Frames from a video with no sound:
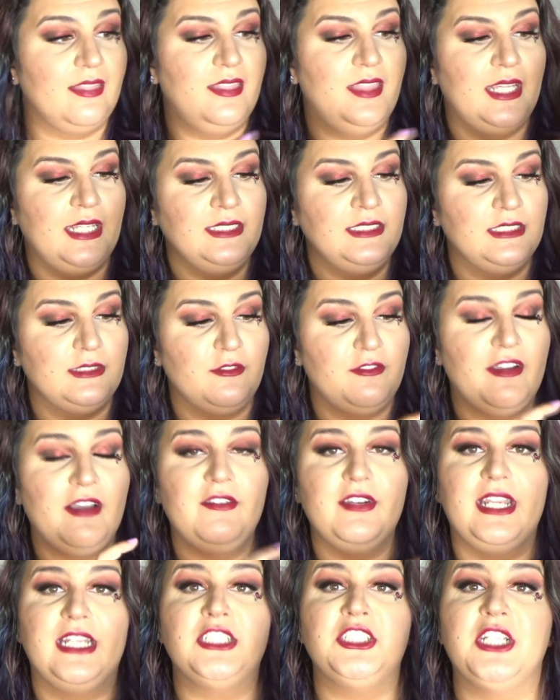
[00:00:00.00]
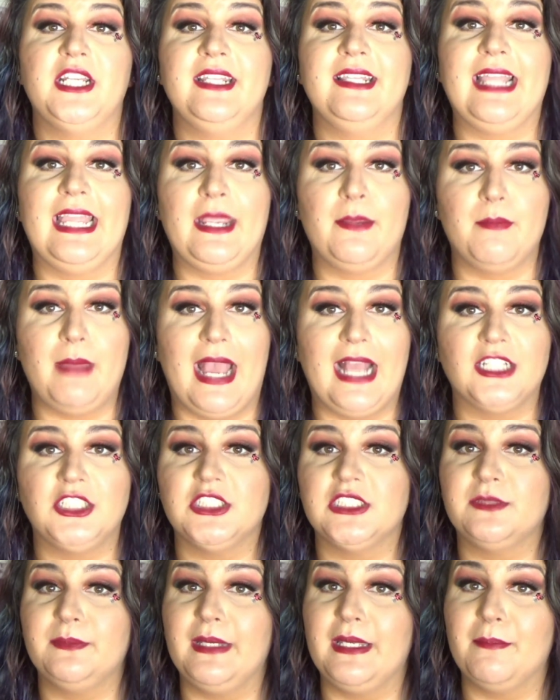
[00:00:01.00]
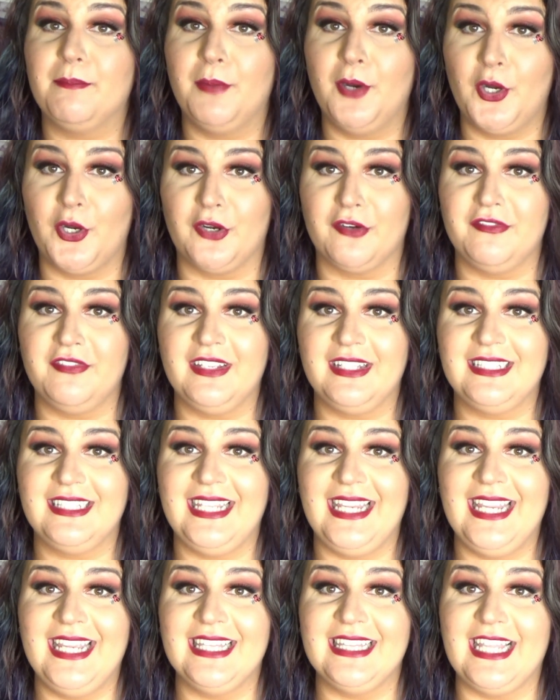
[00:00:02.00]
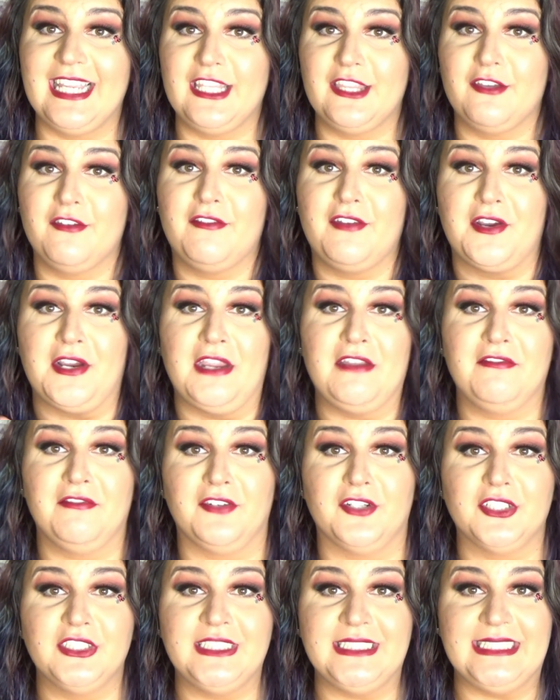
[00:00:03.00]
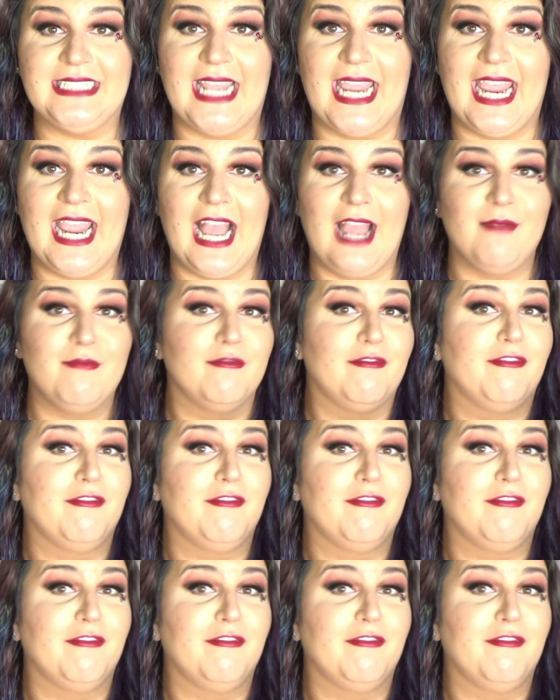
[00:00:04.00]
This foundation like matches me perfectly. Like the very first day I'm